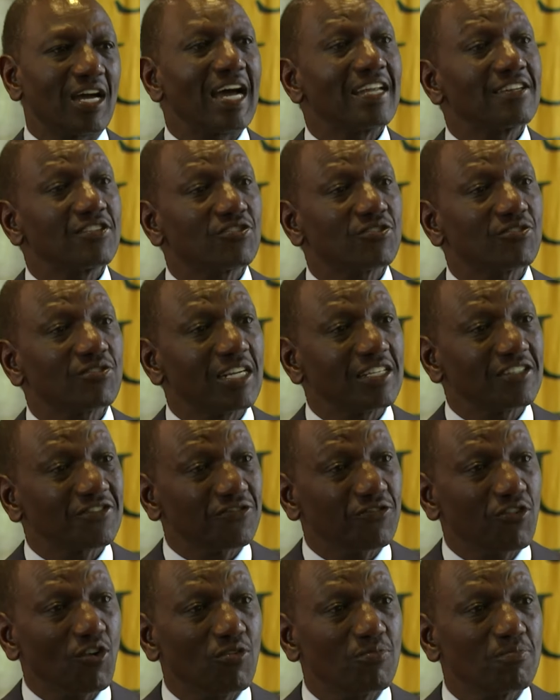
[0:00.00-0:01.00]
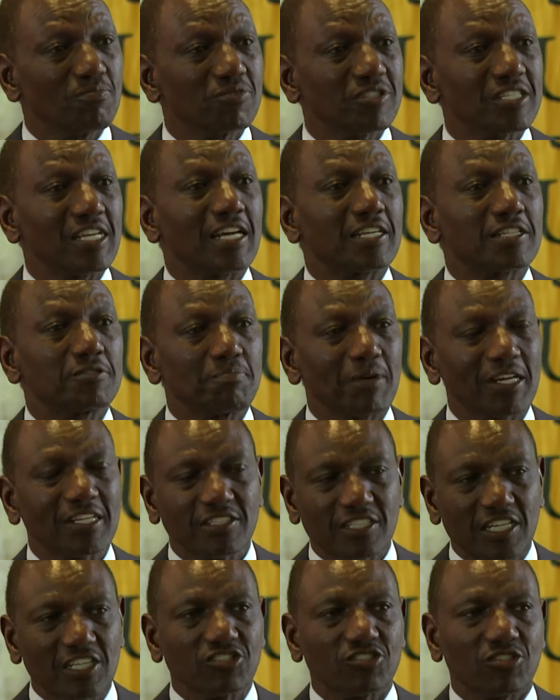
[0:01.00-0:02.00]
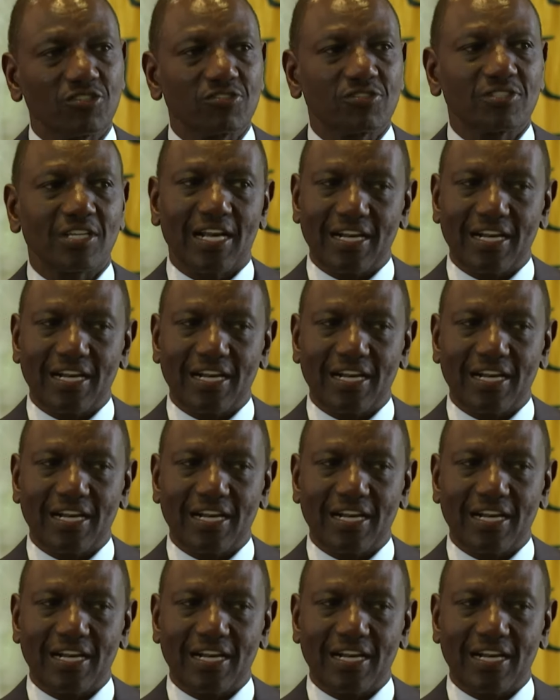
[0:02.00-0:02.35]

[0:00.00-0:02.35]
and transforms expectations